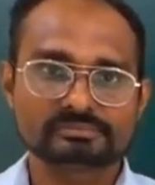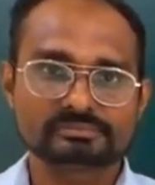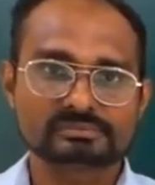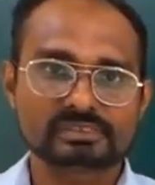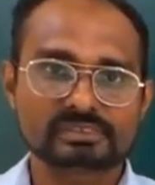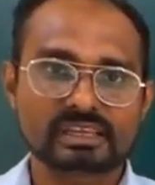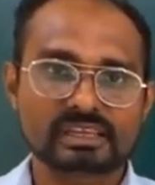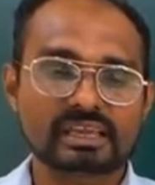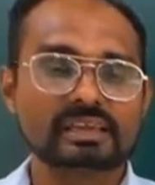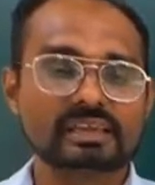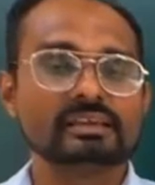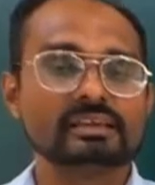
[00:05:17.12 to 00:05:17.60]

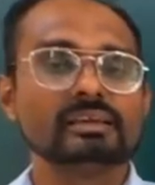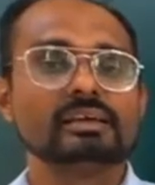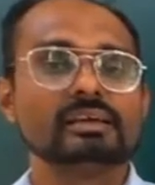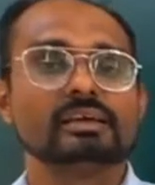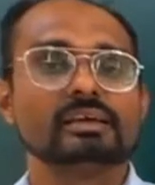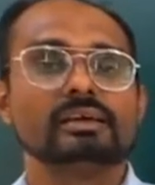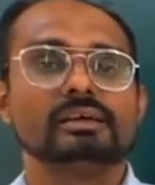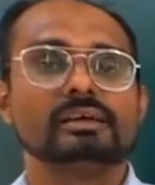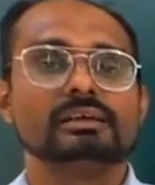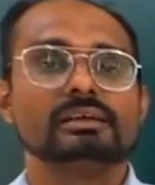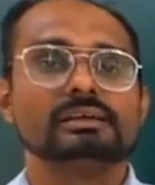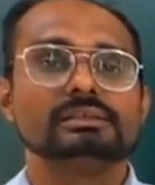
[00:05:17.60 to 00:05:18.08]
Okay.
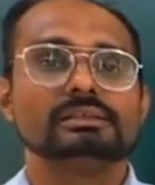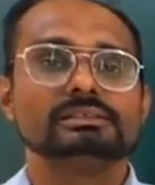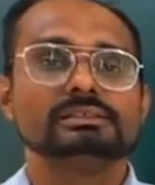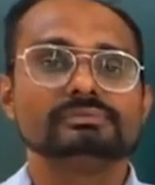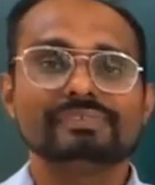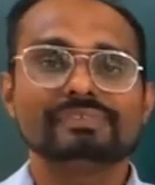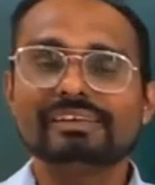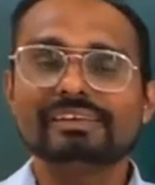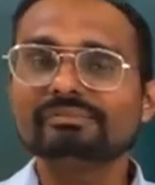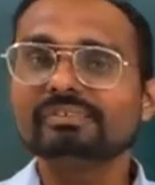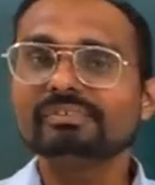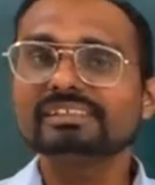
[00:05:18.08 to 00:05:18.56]

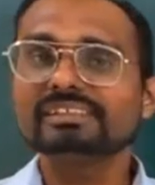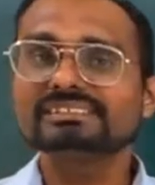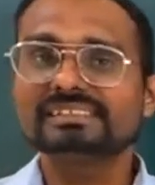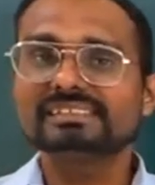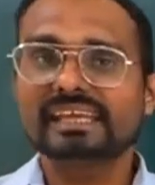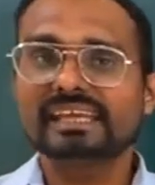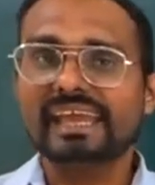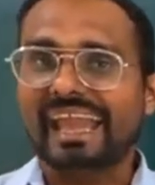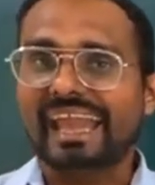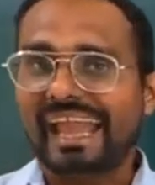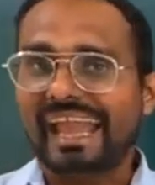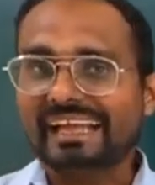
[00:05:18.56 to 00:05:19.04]
When we
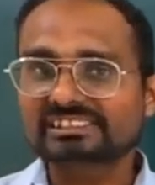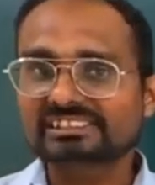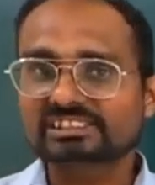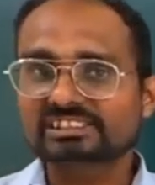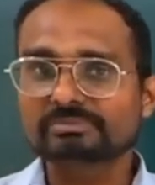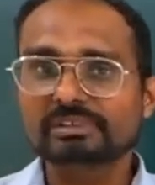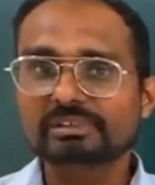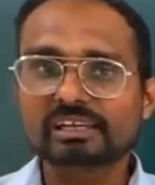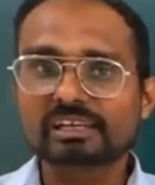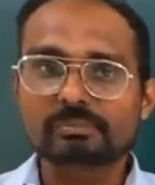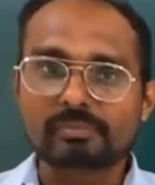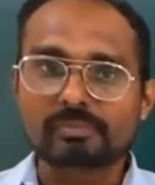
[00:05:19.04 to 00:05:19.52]
say
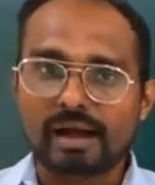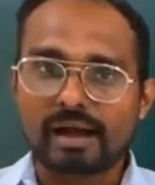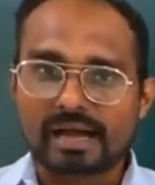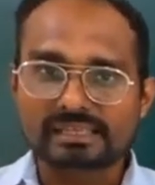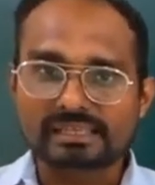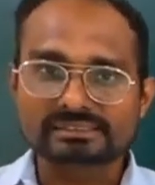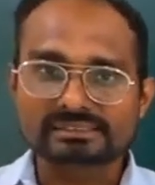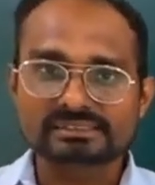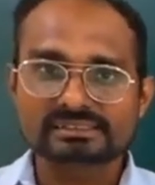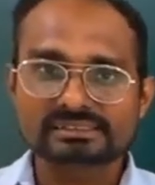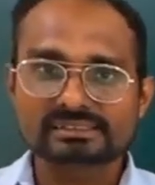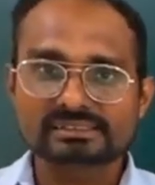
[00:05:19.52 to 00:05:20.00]
atomic
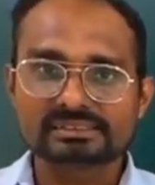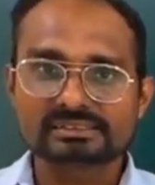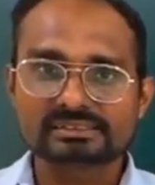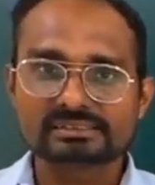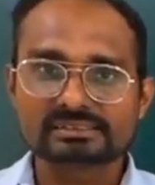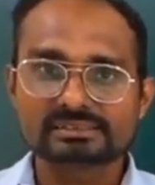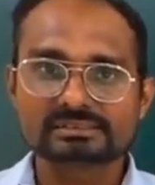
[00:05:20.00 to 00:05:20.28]
mass,